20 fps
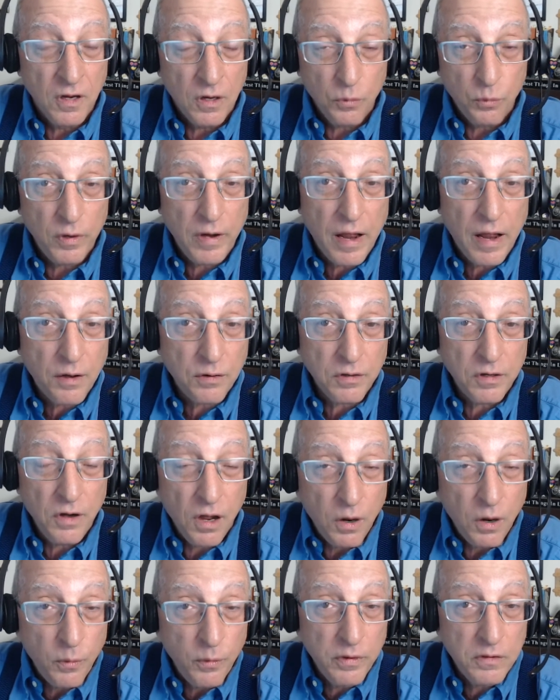without
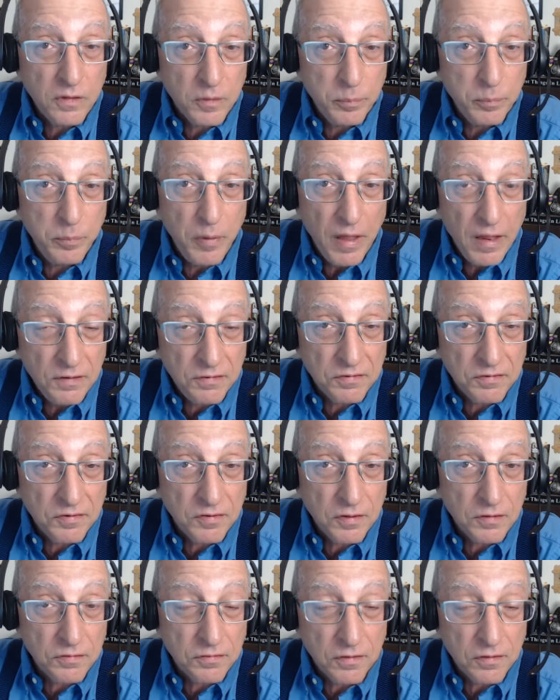knowing the
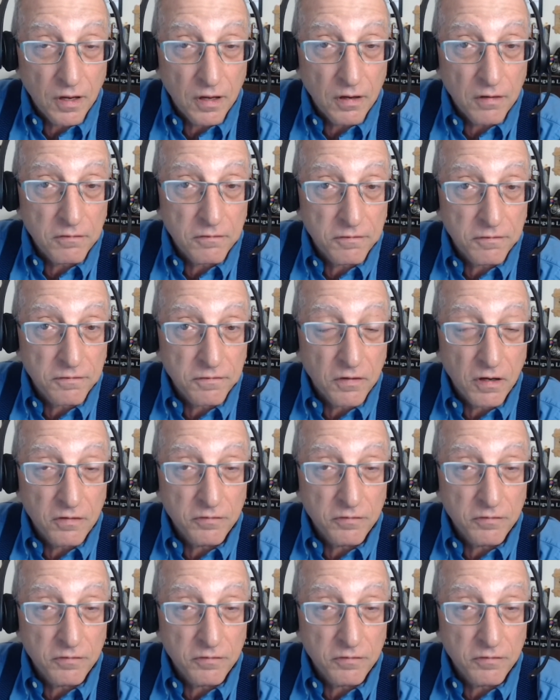basics of